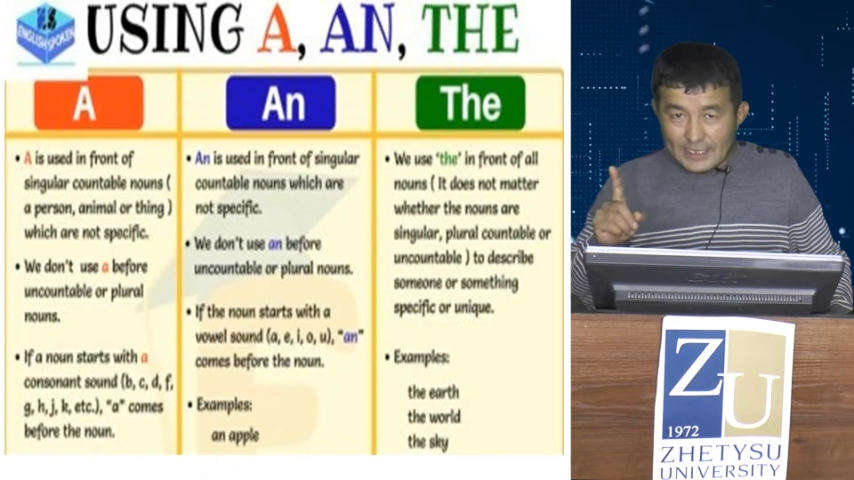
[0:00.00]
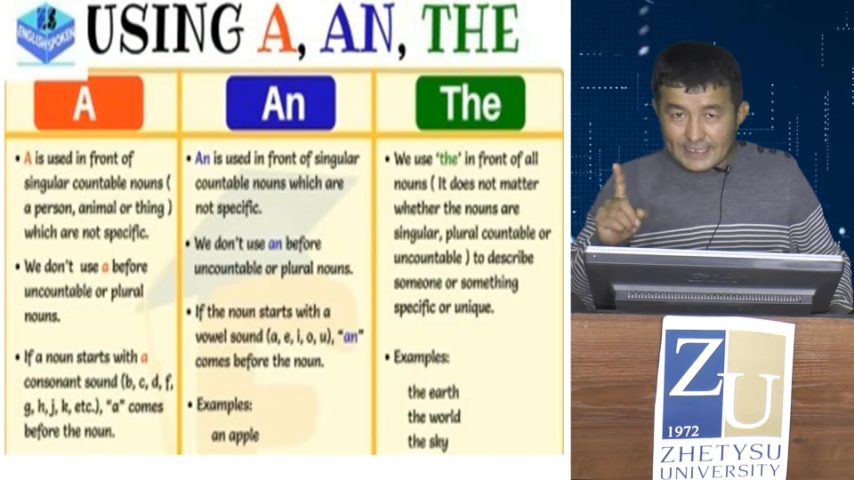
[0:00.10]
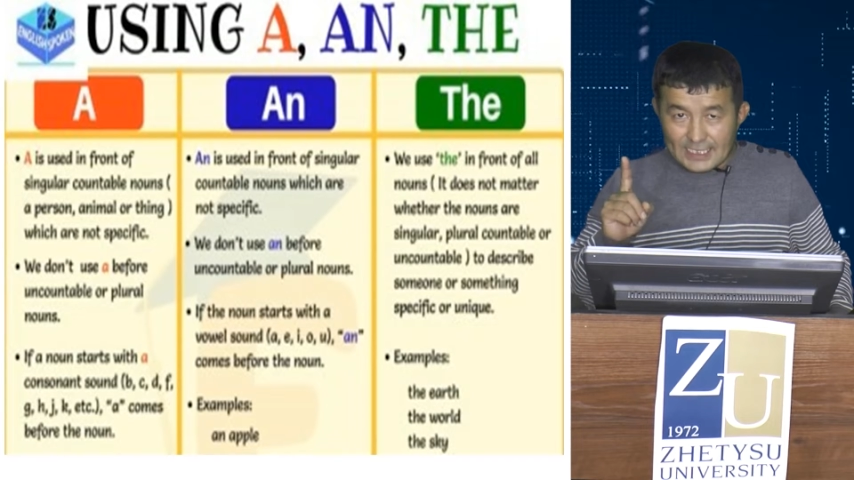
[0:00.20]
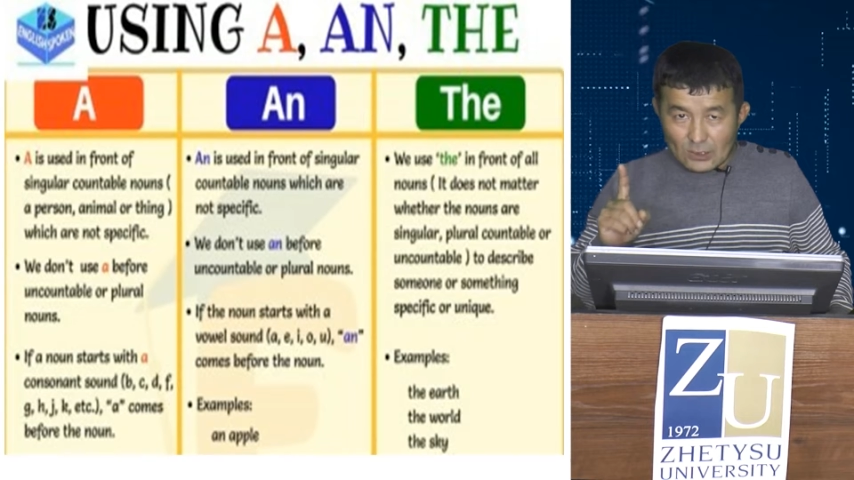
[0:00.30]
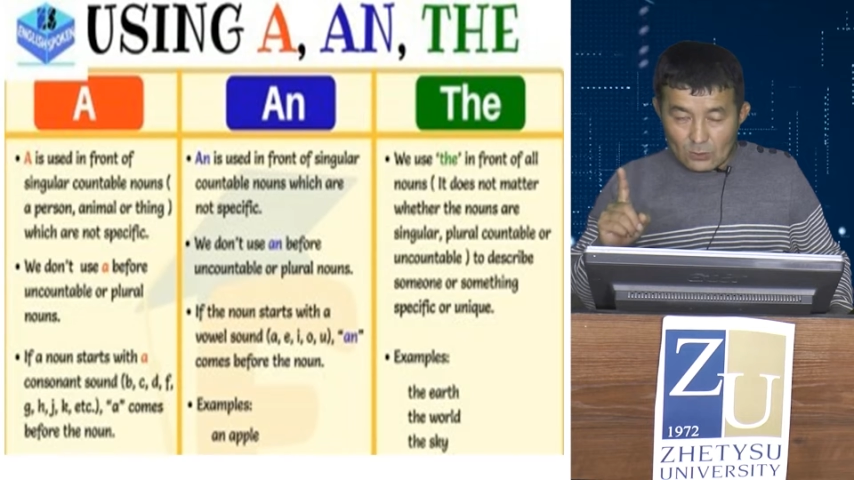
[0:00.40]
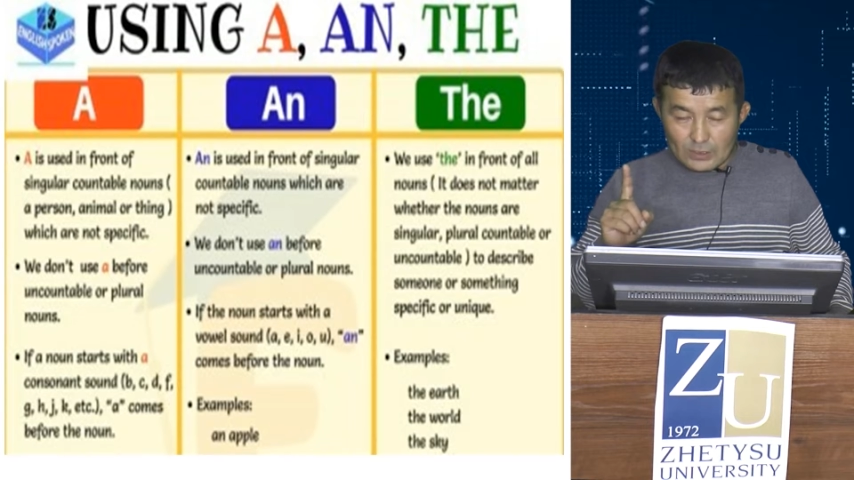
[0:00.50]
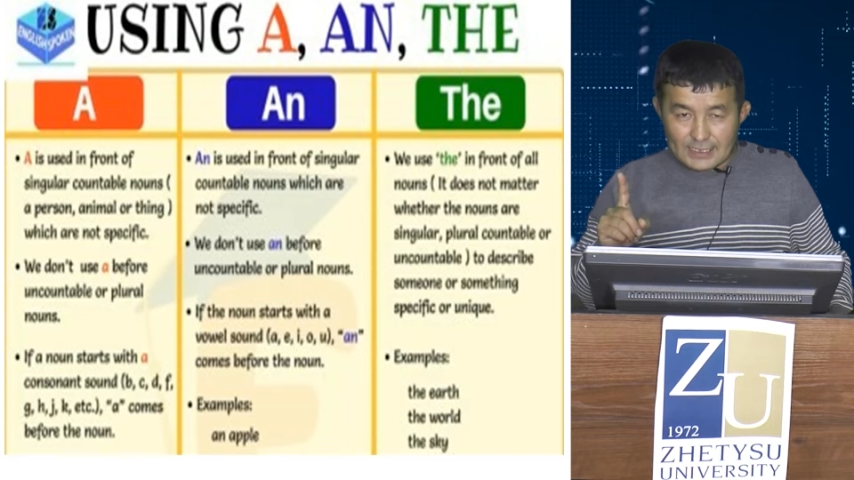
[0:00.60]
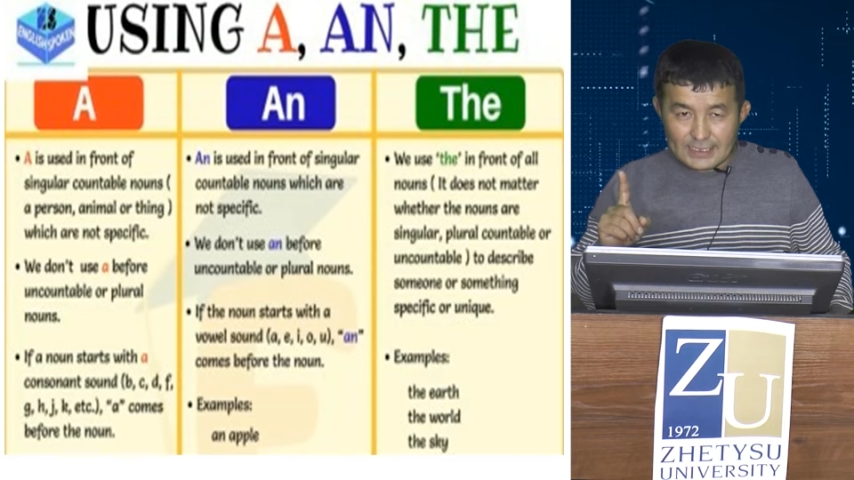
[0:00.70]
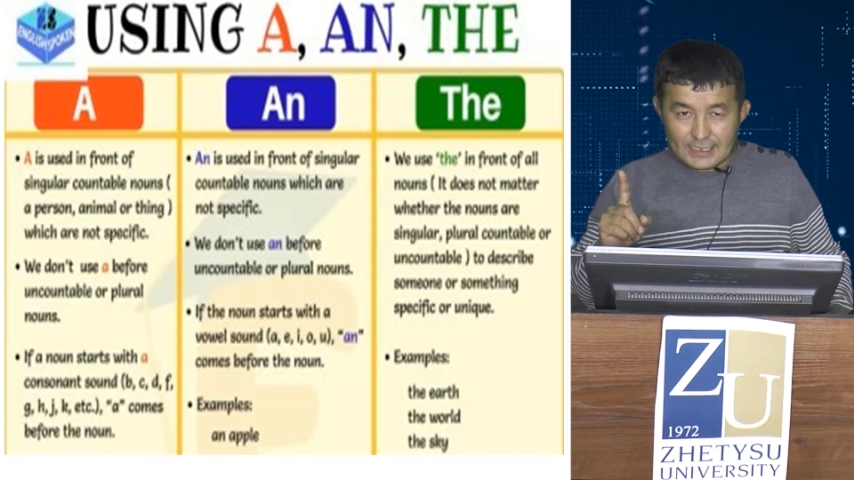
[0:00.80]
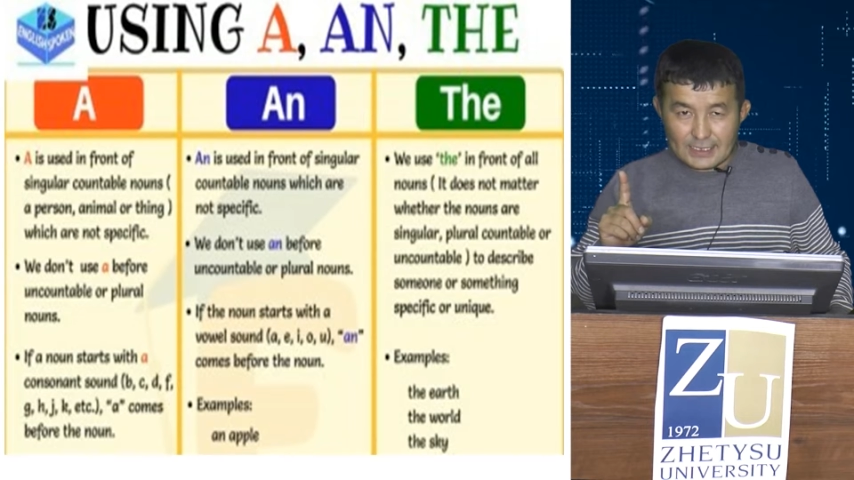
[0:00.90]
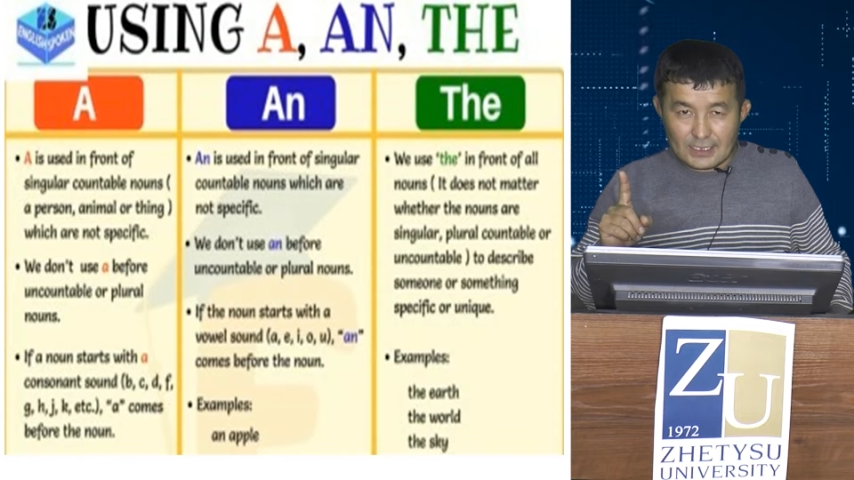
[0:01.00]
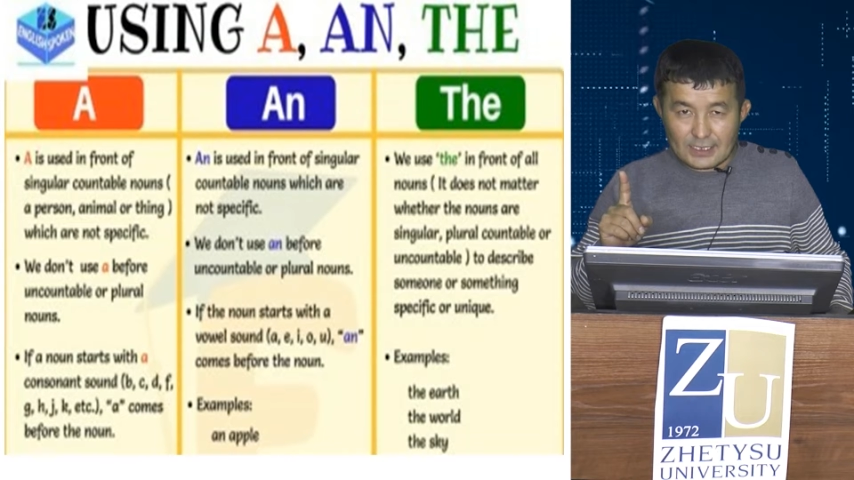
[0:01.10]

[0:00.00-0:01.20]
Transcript: only single